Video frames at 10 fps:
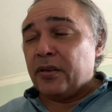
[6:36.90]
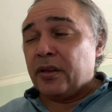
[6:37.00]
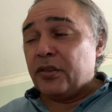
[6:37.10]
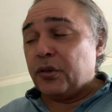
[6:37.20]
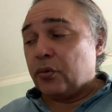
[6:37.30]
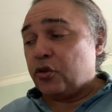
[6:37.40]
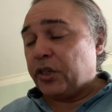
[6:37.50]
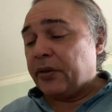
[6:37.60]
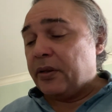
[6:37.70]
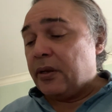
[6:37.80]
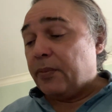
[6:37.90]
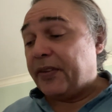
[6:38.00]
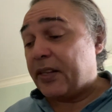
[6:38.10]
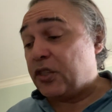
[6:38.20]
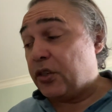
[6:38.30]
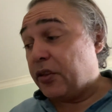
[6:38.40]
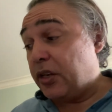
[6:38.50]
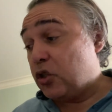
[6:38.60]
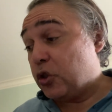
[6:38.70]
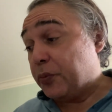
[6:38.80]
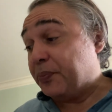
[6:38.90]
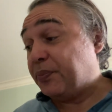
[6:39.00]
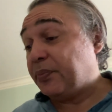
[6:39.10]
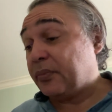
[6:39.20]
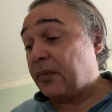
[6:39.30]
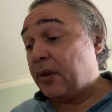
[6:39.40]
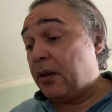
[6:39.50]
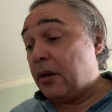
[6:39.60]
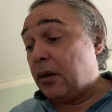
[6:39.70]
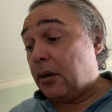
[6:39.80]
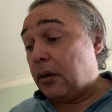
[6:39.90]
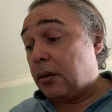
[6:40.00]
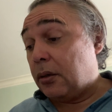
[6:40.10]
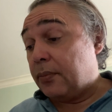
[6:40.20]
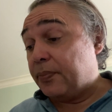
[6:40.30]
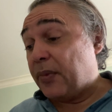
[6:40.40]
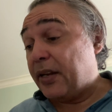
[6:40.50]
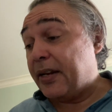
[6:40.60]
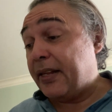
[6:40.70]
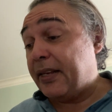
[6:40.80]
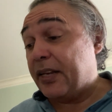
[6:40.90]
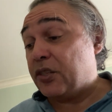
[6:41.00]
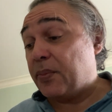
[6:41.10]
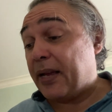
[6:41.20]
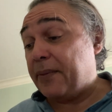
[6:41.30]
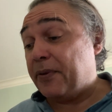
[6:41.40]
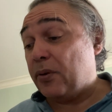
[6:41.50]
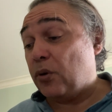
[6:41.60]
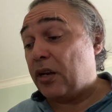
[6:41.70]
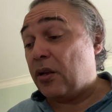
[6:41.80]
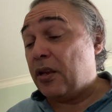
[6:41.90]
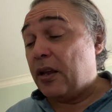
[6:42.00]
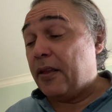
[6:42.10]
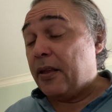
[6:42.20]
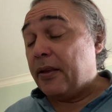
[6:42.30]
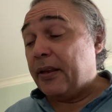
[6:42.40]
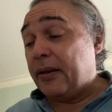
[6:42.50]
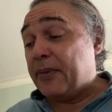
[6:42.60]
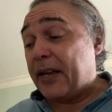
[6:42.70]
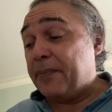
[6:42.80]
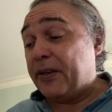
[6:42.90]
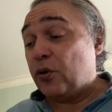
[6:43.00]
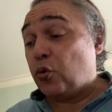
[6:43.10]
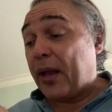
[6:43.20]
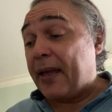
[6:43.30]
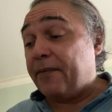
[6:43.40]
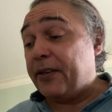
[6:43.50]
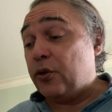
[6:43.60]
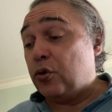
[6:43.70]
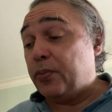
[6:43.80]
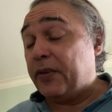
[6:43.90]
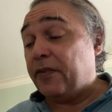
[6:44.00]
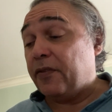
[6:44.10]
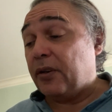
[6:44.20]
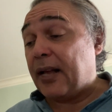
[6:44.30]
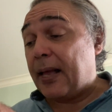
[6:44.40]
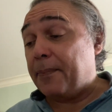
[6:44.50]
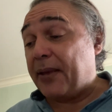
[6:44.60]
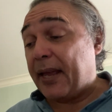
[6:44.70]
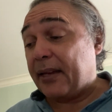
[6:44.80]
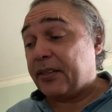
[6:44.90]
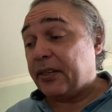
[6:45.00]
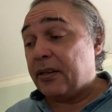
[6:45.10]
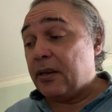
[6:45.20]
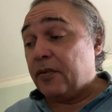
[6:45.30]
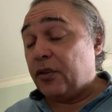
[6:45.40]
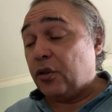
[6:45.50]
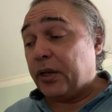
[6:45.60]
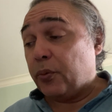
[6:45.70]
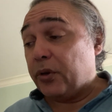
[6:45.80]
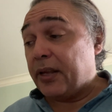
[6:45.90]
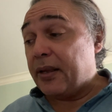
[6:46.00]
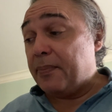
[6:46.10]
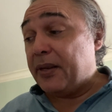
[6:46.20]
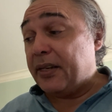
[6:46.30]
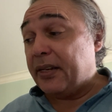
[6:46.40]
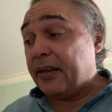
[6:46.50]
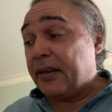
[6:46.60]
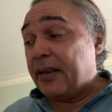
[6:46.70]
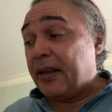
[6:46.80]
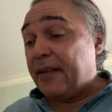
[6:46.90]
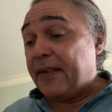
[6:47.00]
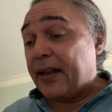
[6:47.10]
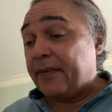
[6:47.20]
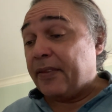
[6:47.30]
zero G, but that's another issue. In any case, in my opinion, gravity could be compacting the liquid, meaning that